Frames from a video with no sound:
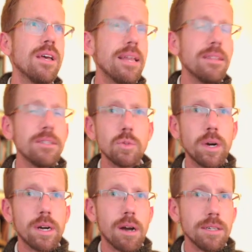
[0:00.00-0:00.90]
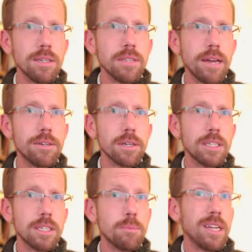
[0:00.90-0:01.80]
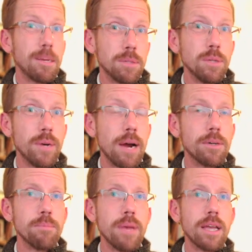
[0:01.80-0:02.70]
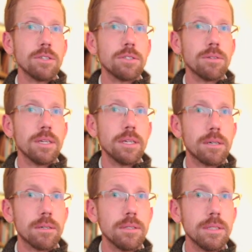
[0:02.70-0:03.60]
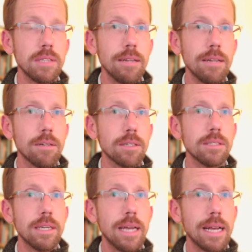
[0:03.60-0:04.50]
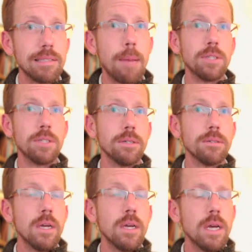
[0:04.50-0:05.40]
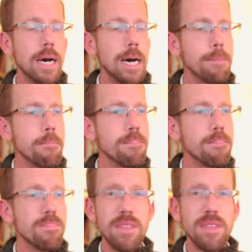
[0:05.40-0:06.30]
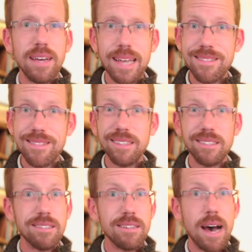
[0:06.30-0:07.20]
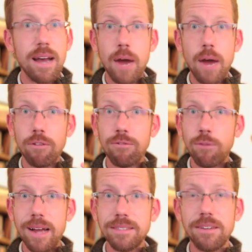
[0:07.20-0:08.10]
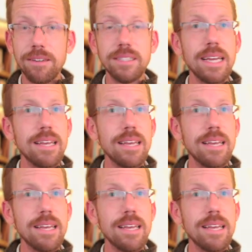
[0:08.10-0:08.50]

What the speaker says: And this is where our designers are going to spend up to 2 hours making sure that your design looks exceptional. Again, this is not our 4 eyes guarantee.